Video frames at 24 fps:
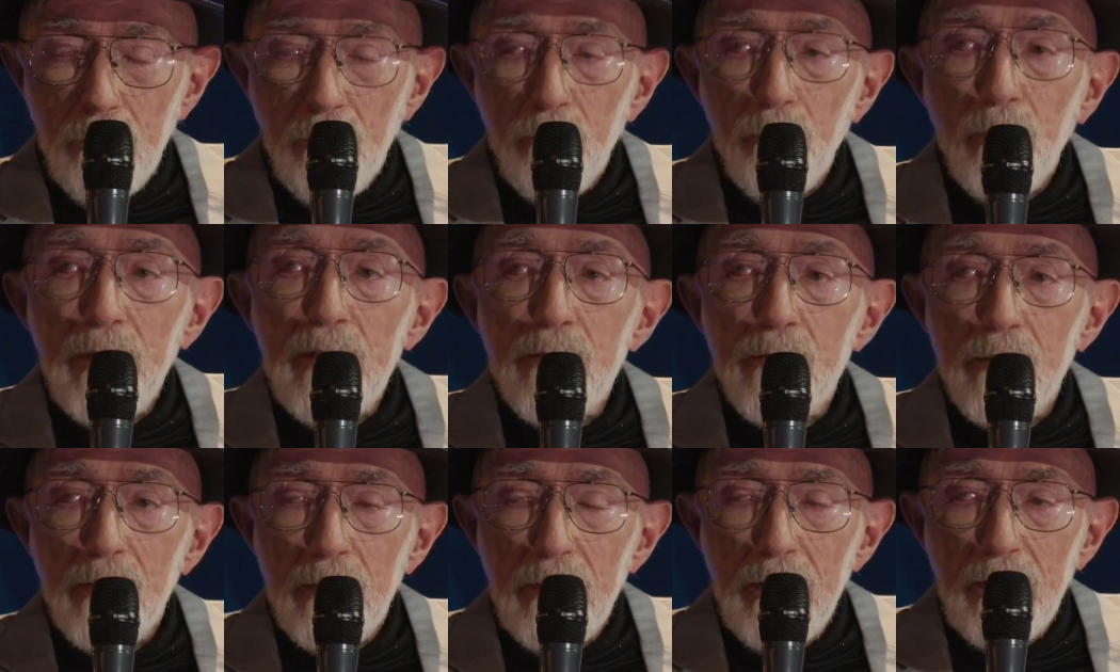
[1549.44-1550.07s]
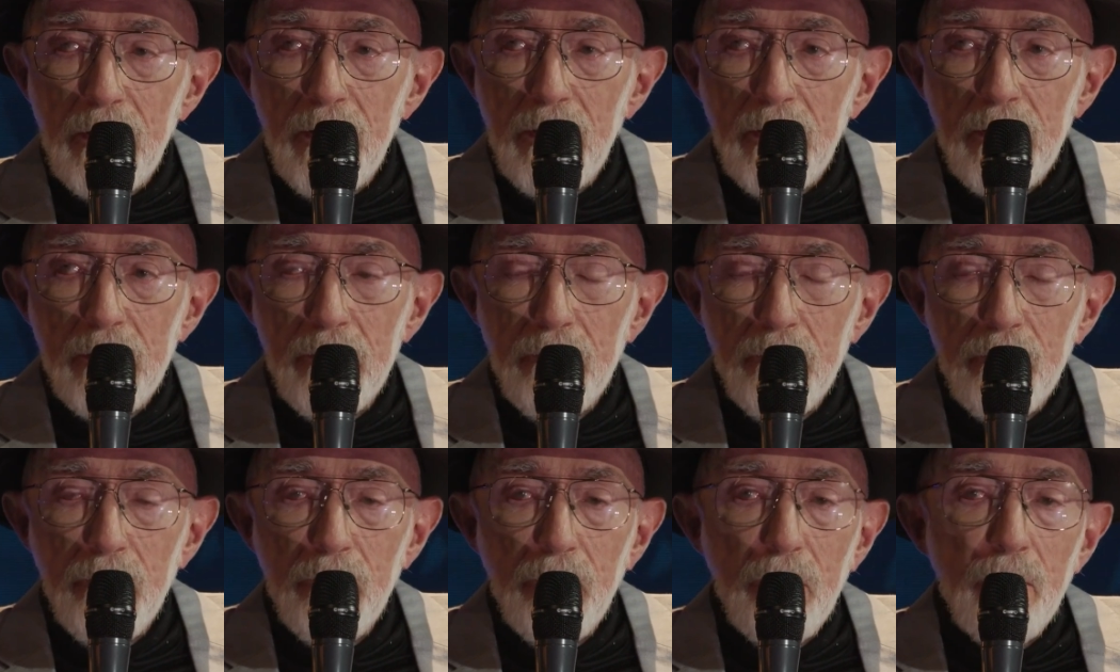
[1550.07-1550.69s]
we saw
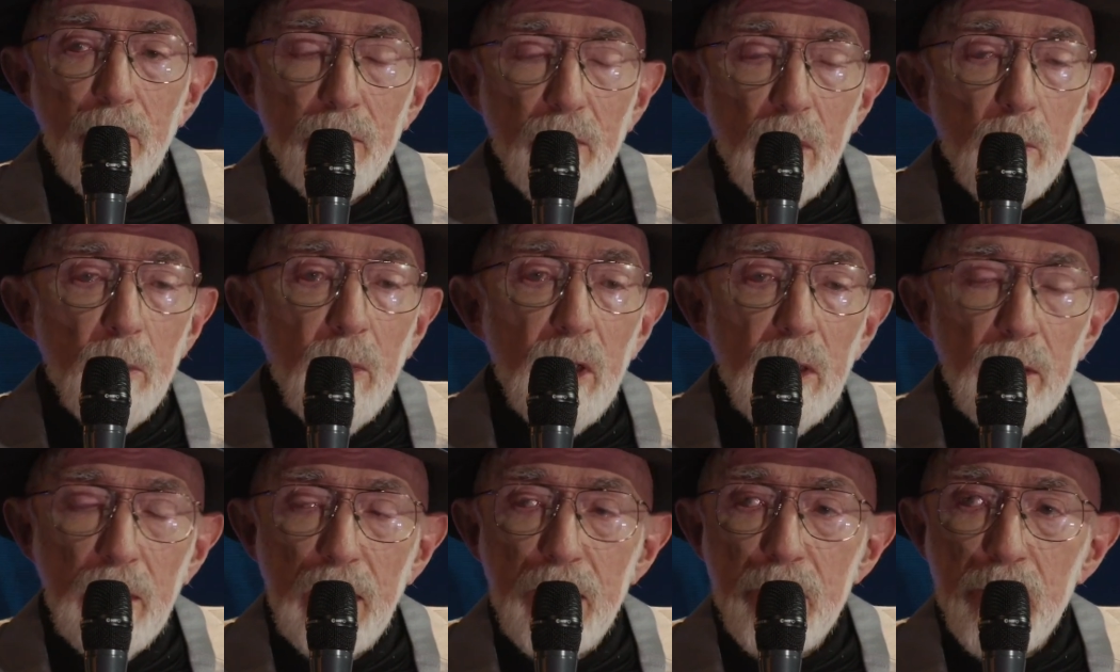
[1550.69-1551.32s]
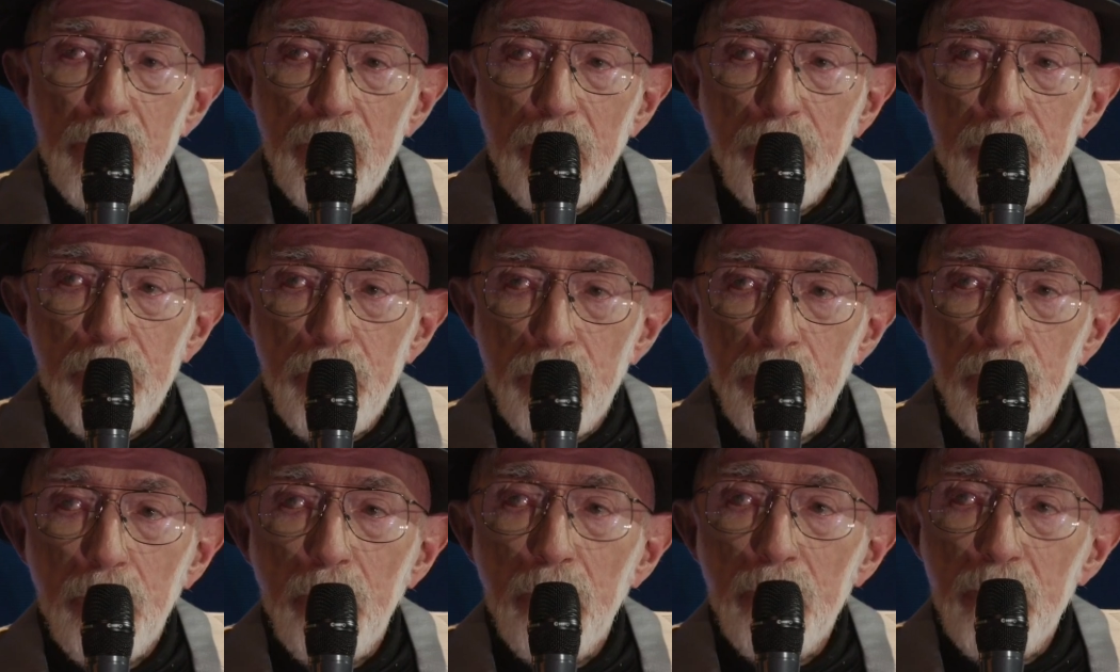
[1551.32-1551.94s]
from collision of
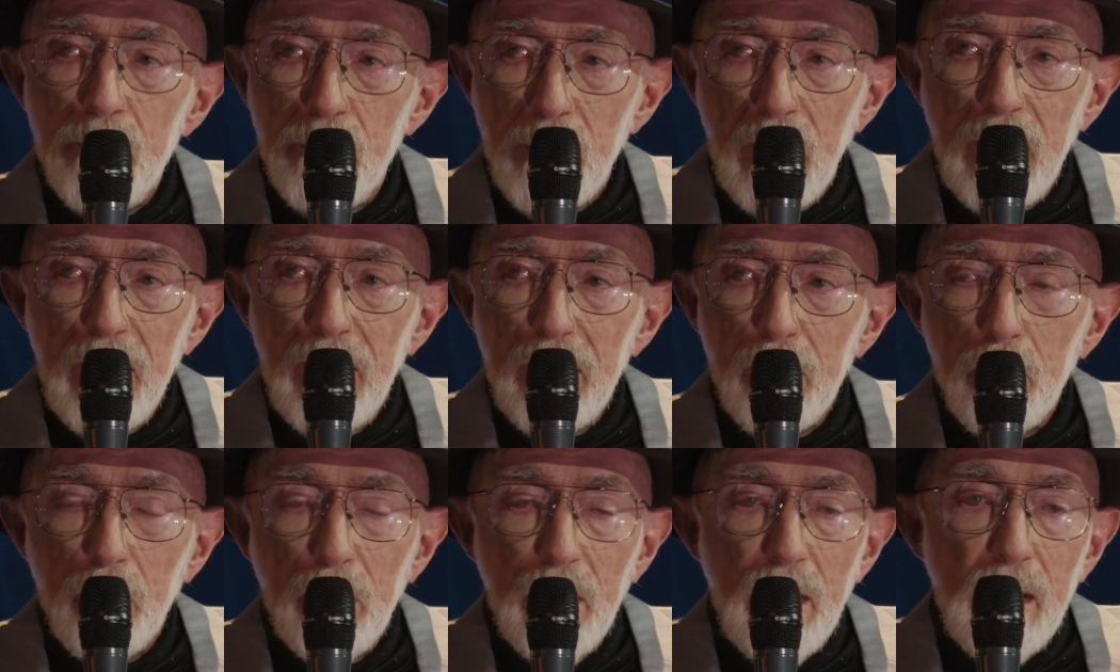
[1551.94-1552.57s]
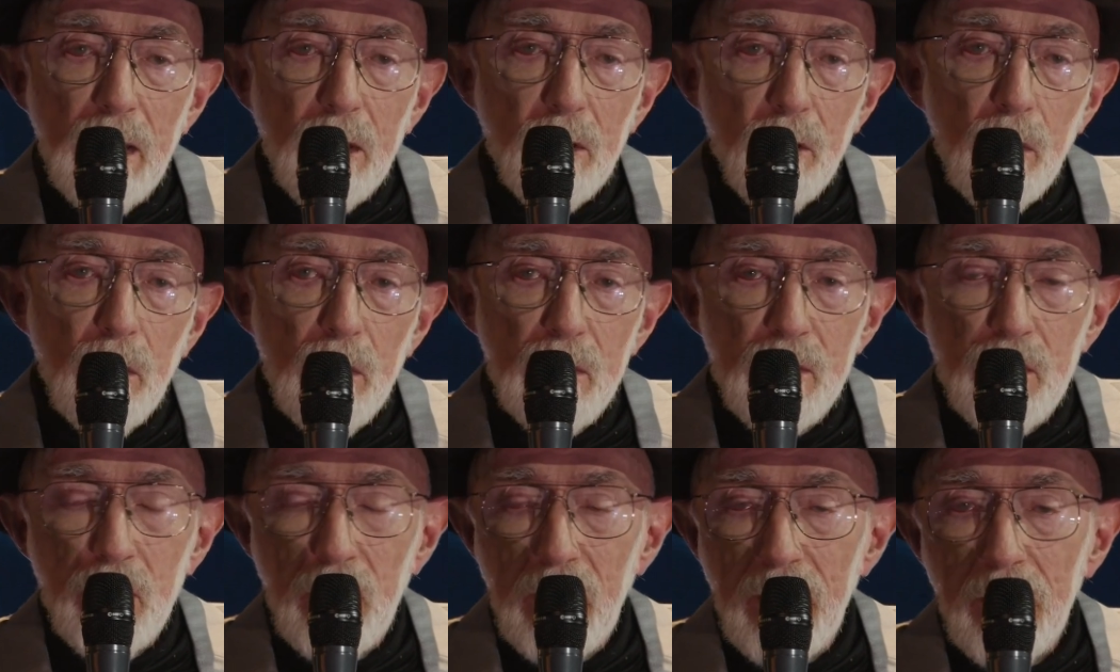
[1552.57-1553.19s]
two giant black
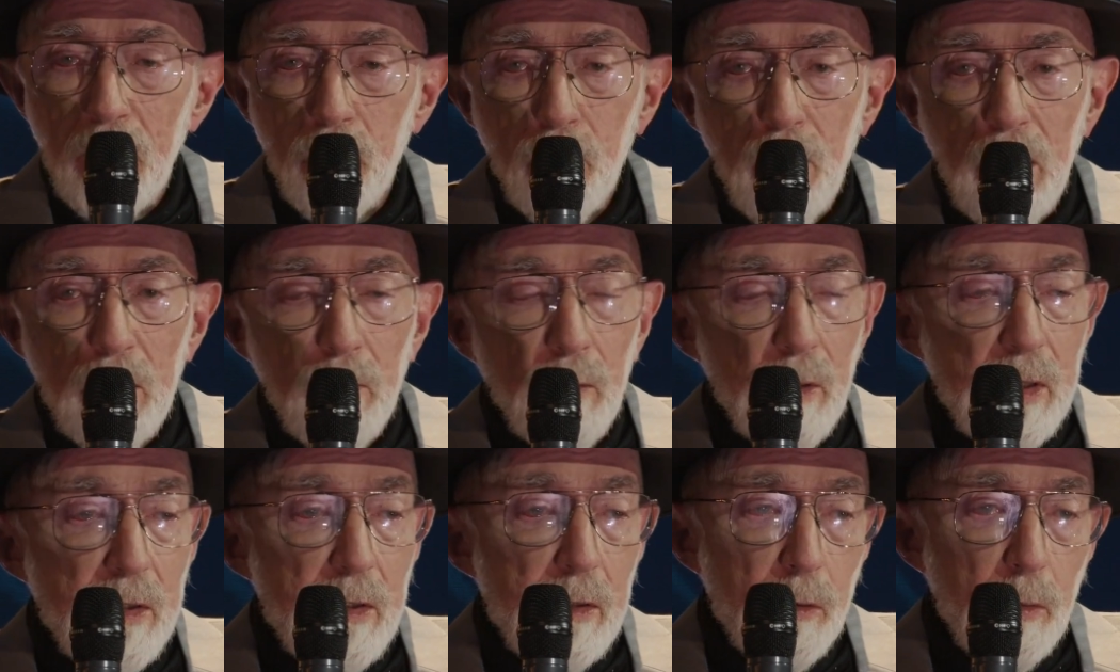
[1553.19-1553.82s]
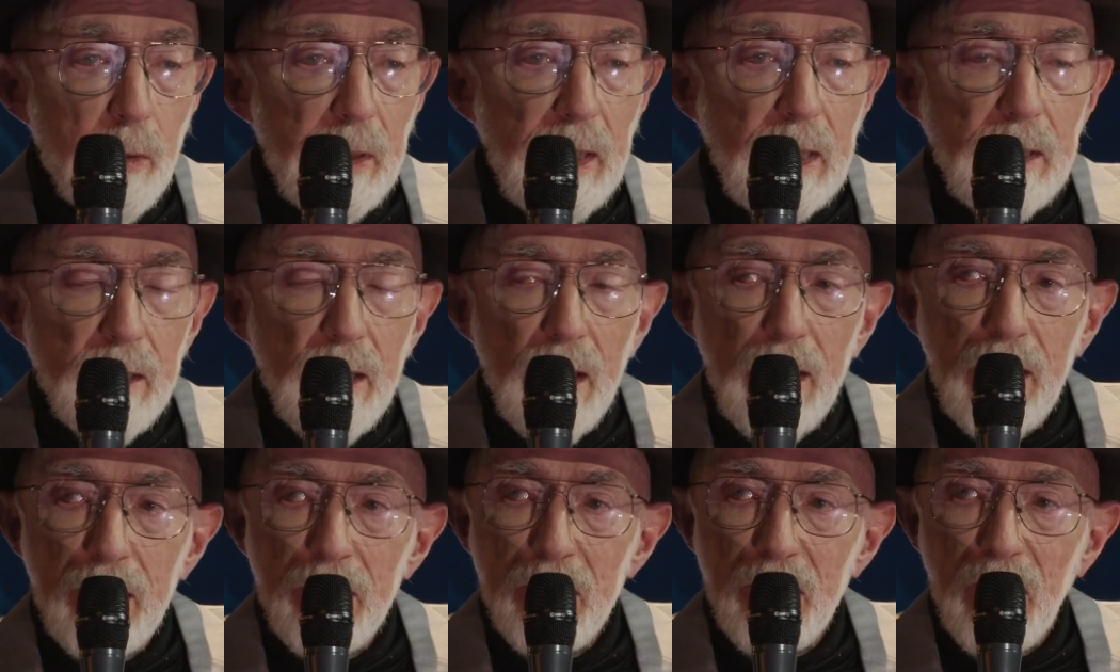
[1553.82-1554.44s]
holes, one was
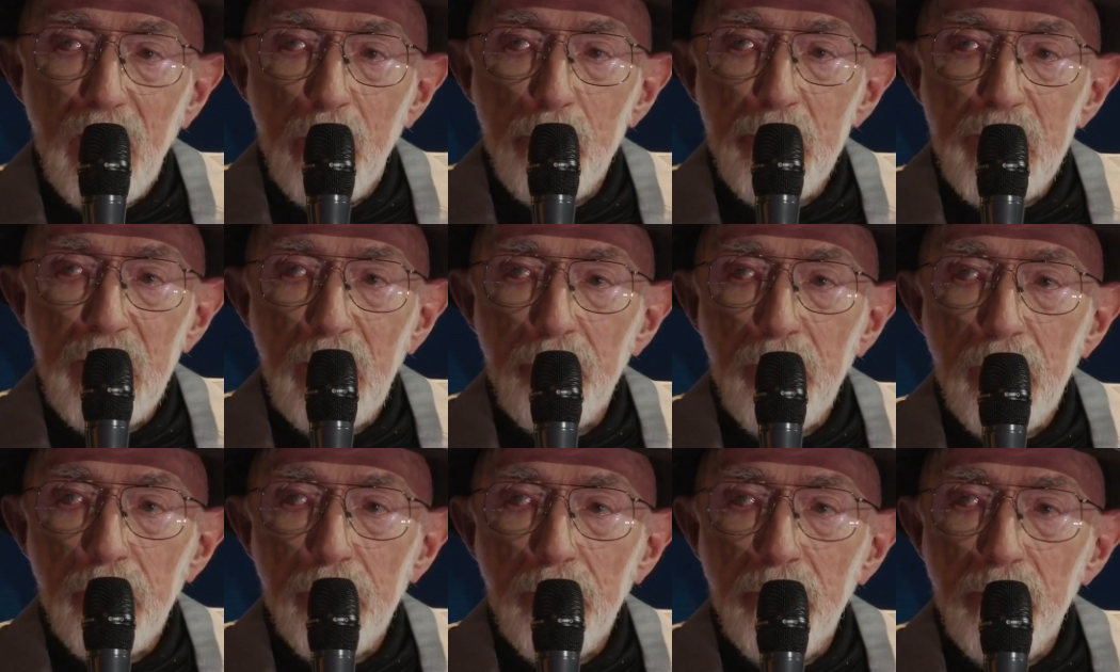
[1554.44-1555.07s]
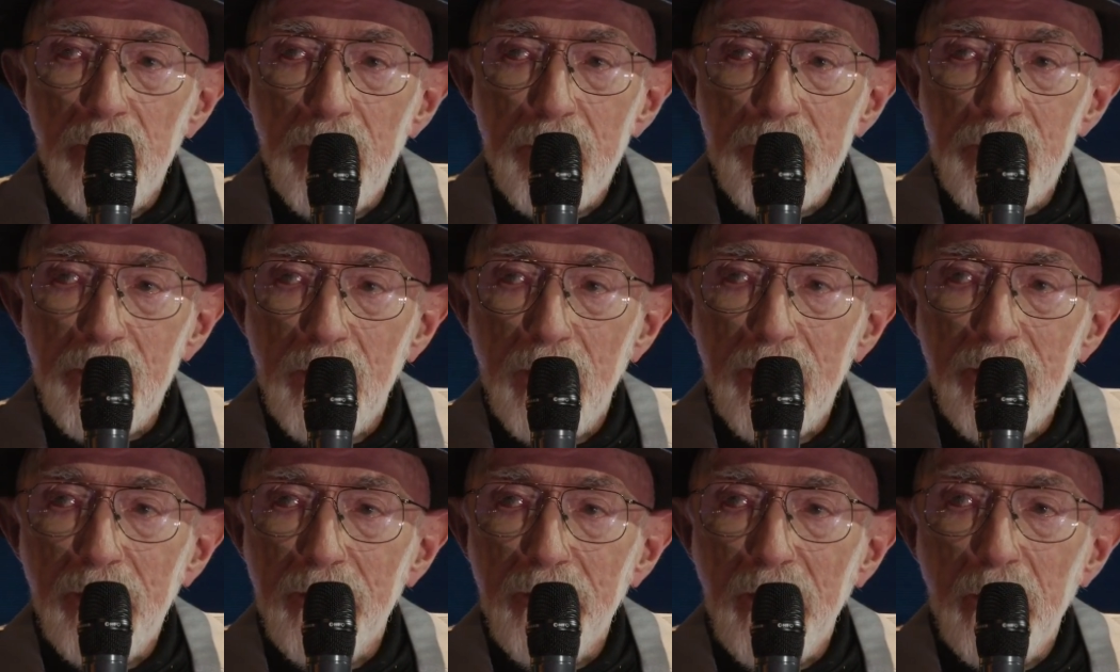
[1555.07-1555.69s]
29 times heavier than the
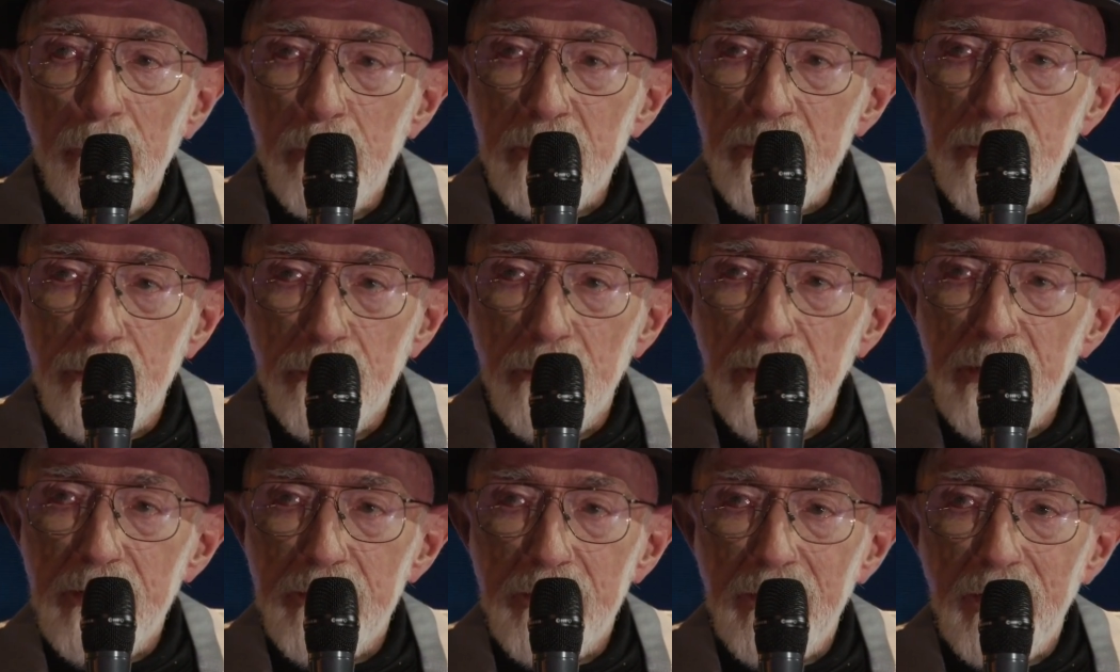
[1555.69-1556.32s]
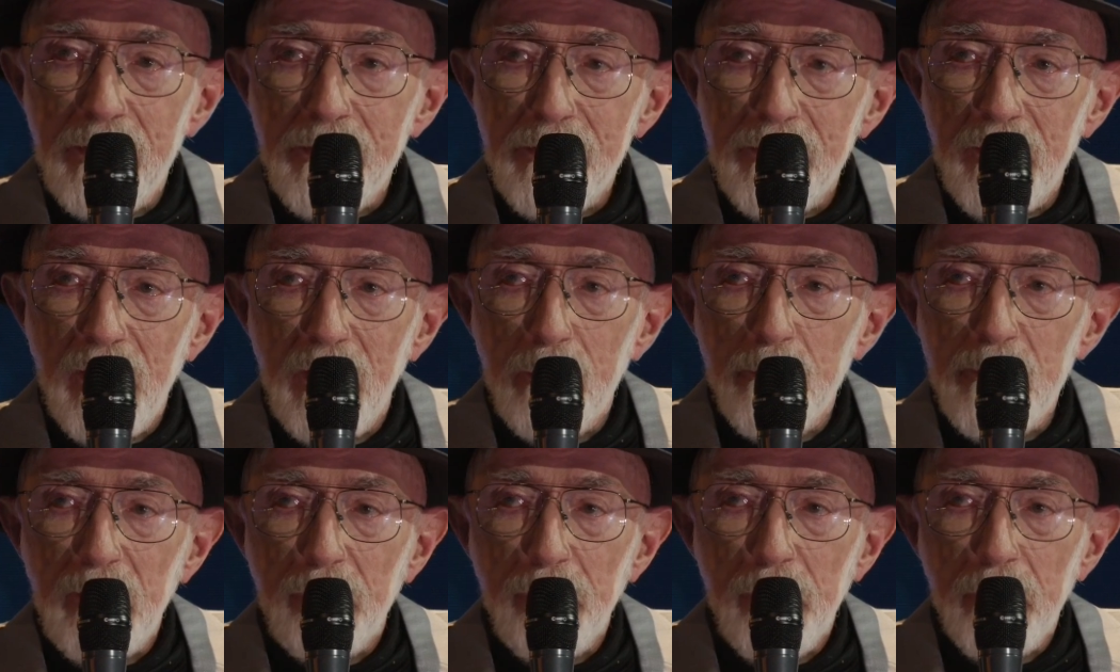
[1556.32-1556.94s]
sun, and the other was 36
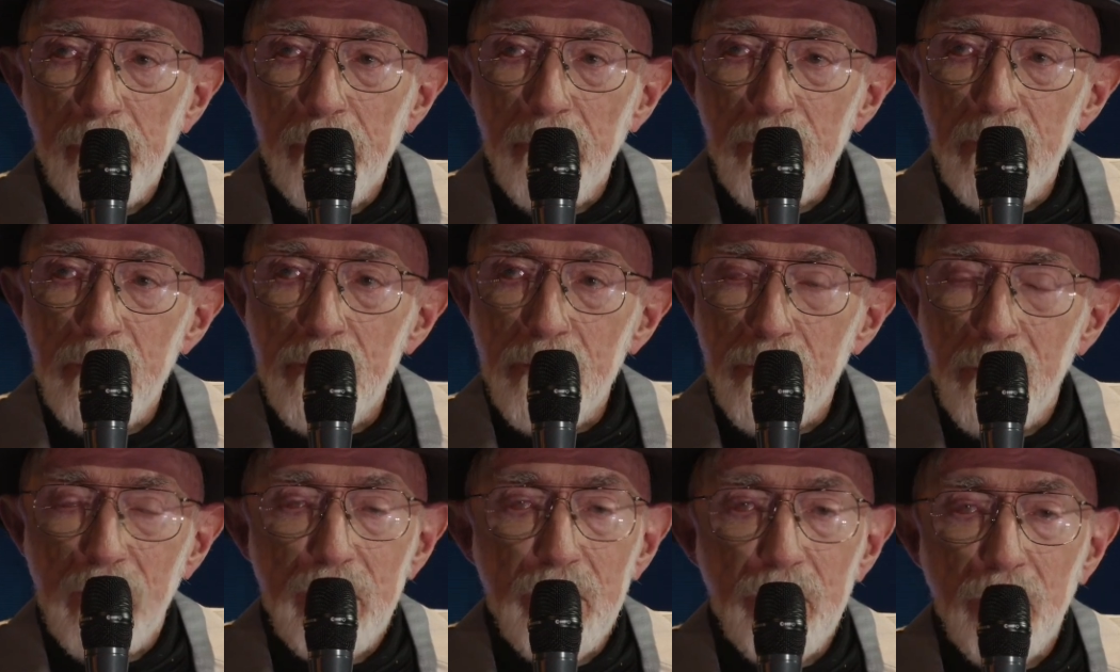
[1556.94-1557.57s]
times heavier than the sun.